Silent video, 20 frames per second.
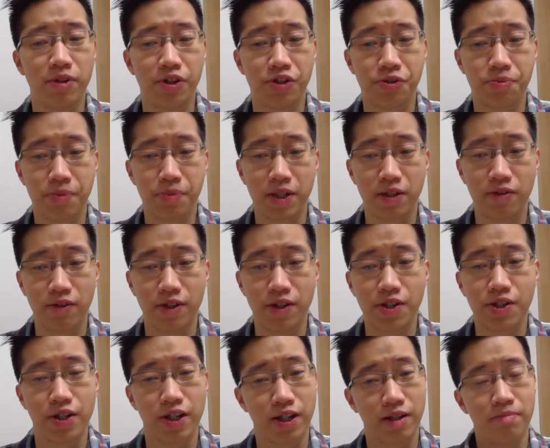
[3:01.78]

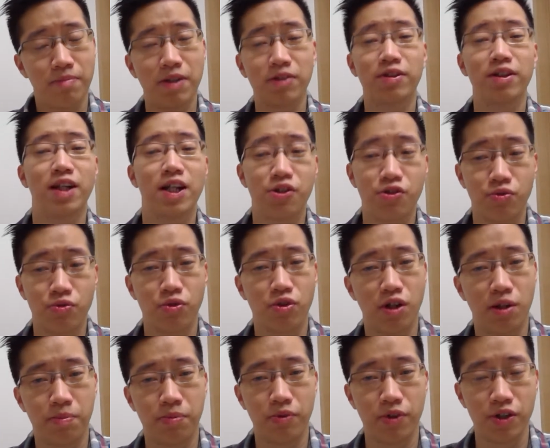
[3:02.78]
experience in multinational
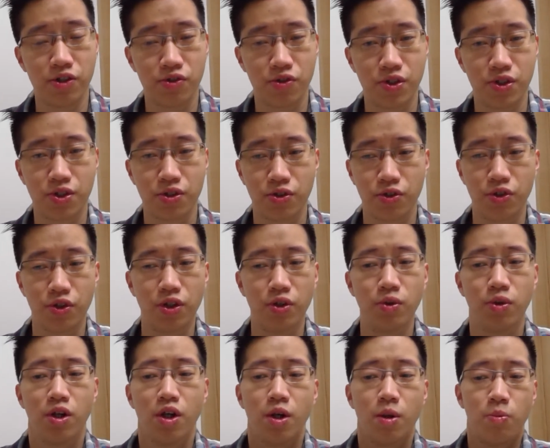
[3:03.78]
corporations,
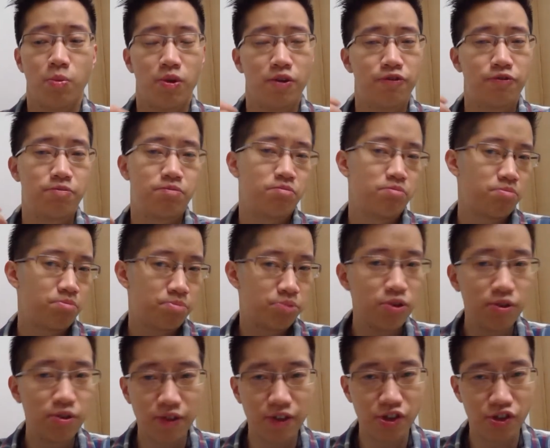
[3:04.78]
with
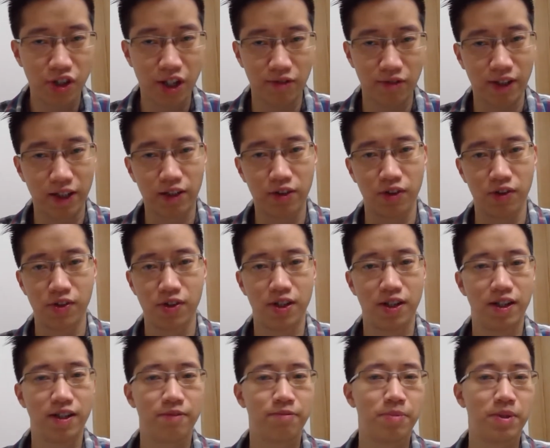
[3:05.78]
proven track records.
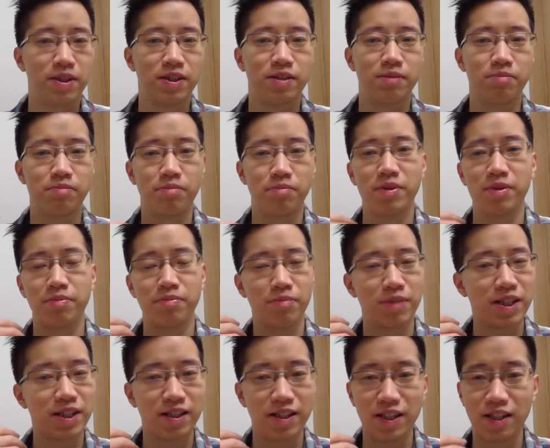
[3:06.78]
I've been
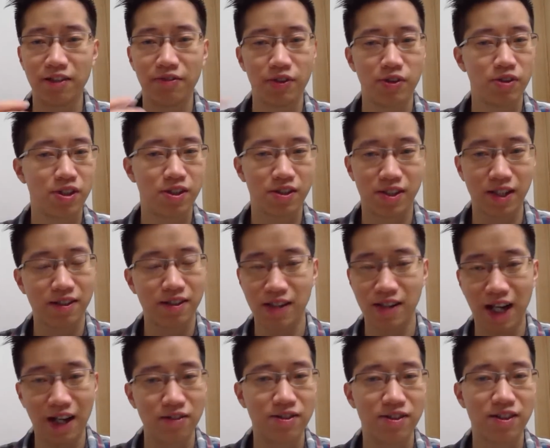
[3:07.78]
interviewed
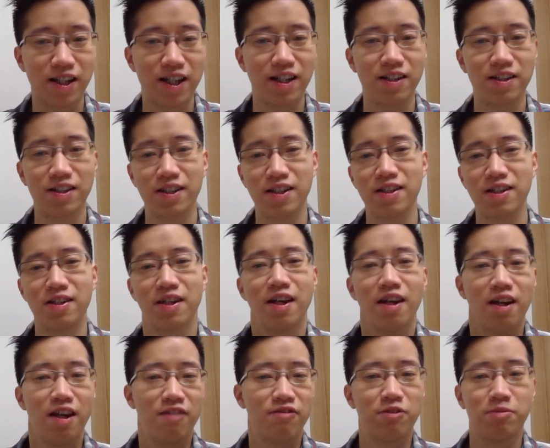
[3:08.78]
6,000 candidates
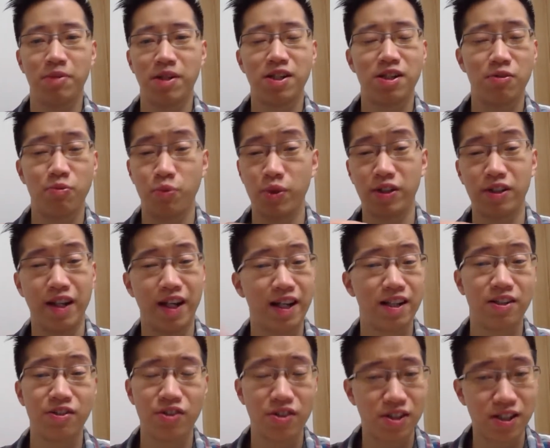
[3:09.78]
every month. I read
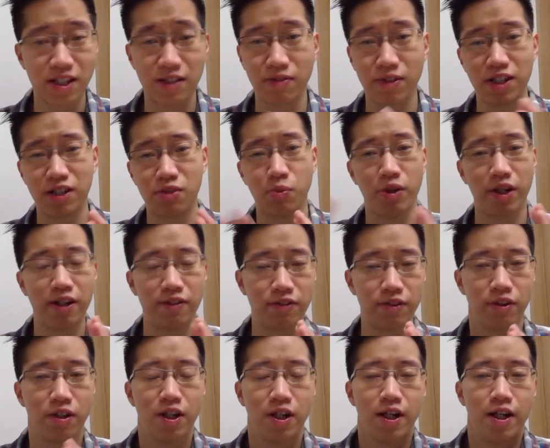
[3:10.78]
800 CVs,
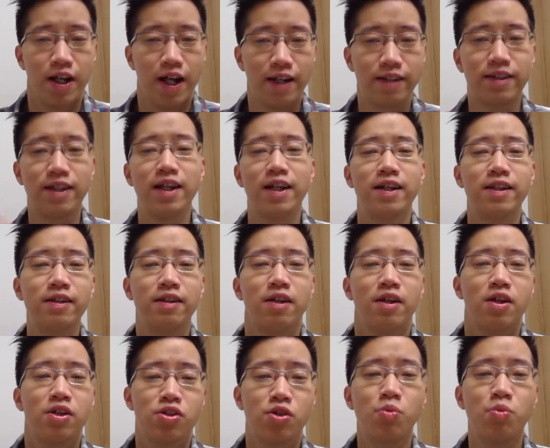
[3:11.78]
whatever. And then,
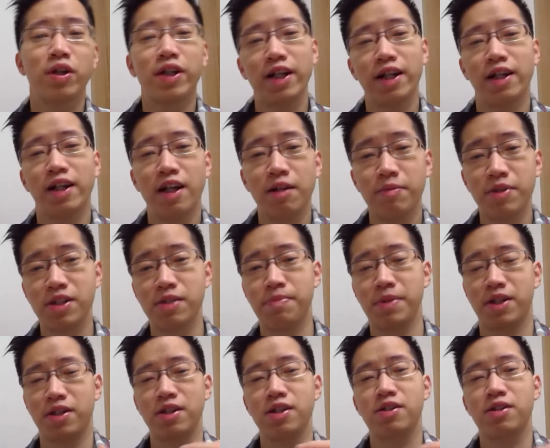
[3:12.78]
so what can I have is
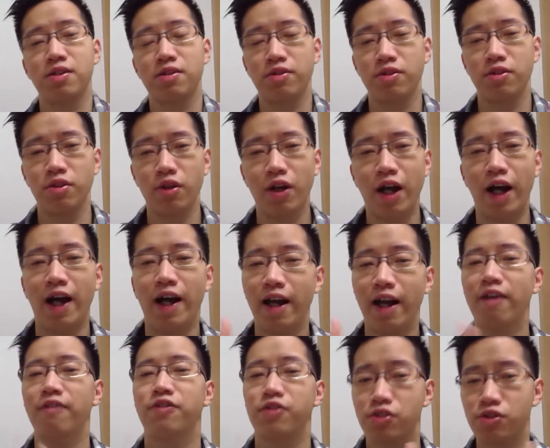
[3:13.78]
because I
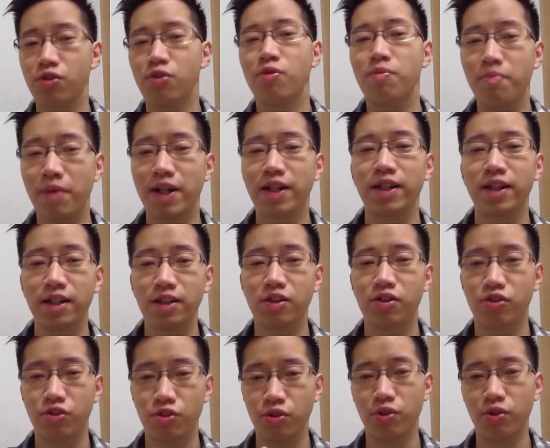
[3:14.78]
have so many,
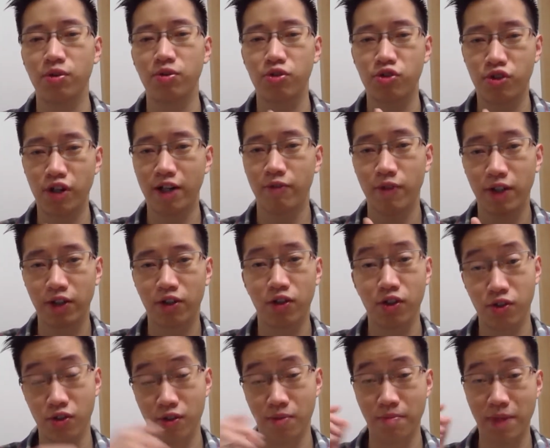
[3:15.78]
track
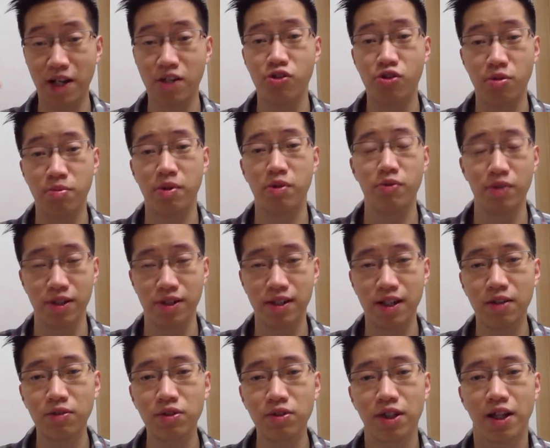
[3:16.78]
records or measurable
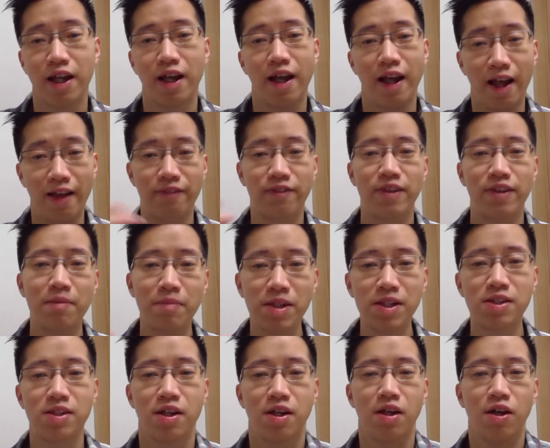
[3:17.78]
results. And that
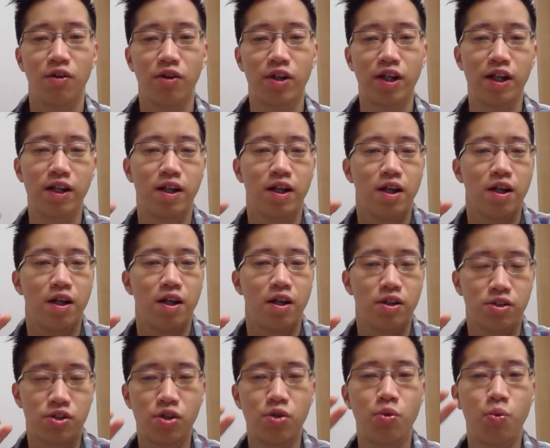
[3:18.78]
means, okay,
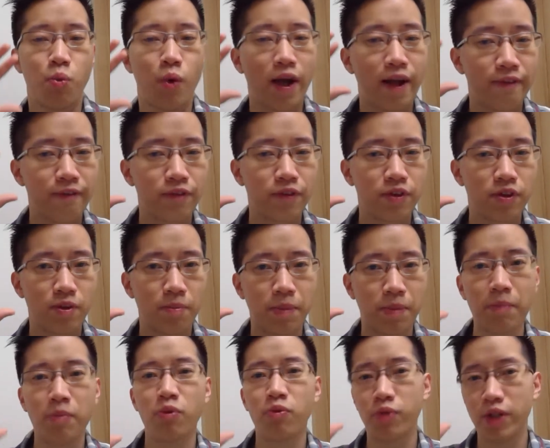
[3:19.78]
so when the
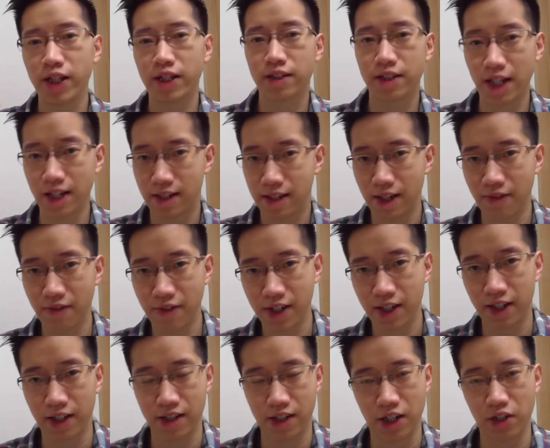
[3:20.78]
people read that 7
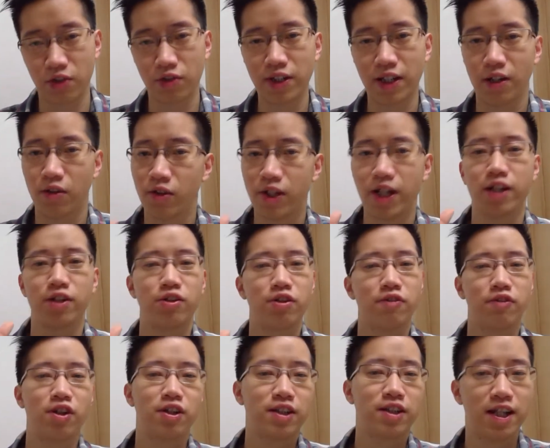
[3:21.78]
seconds, I know that, okay,
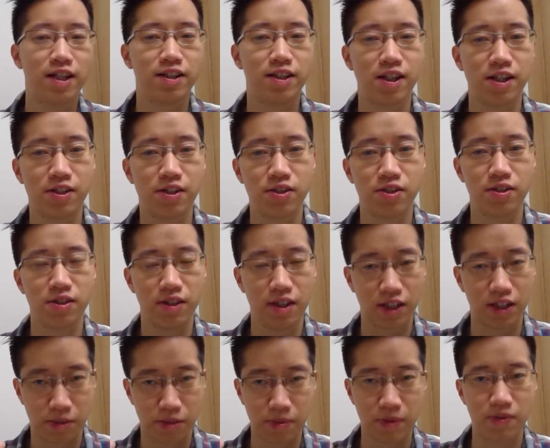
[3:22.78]
you've got 10 years
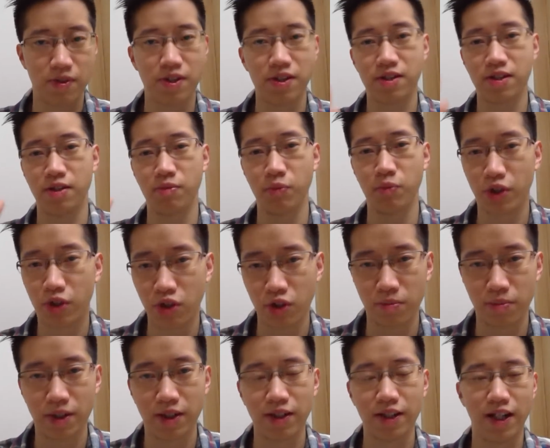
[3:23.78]
experience in
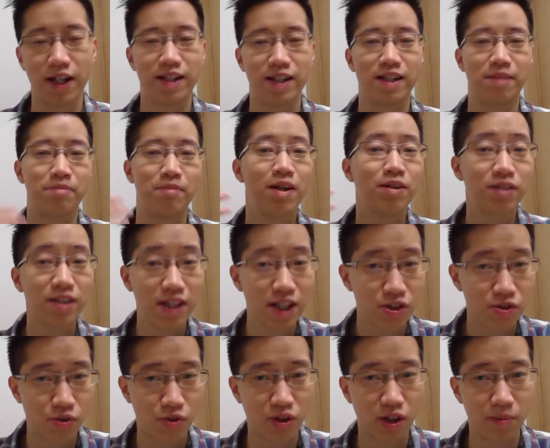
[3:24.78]
recruitment and in
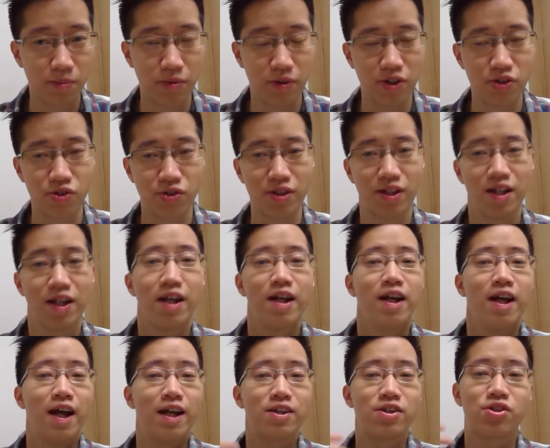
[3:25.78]
multinational corporation
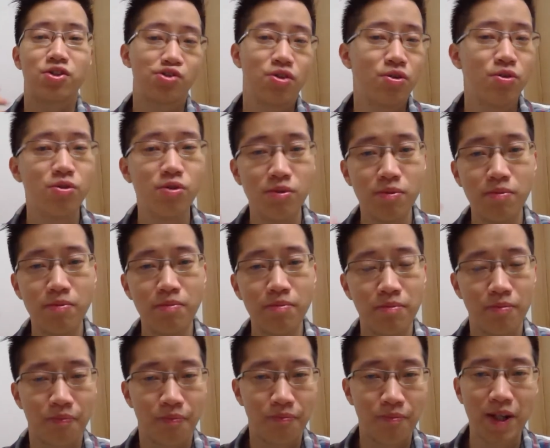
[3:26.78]
and
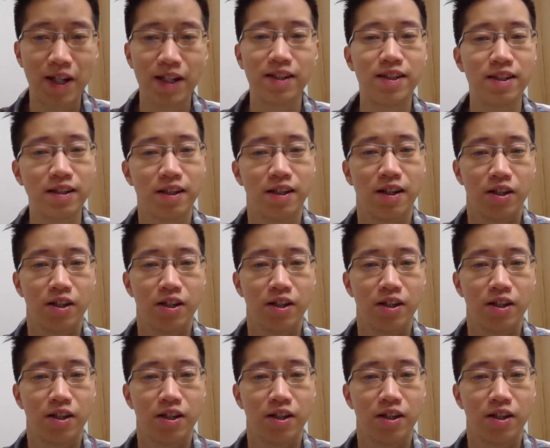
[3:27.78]
so many,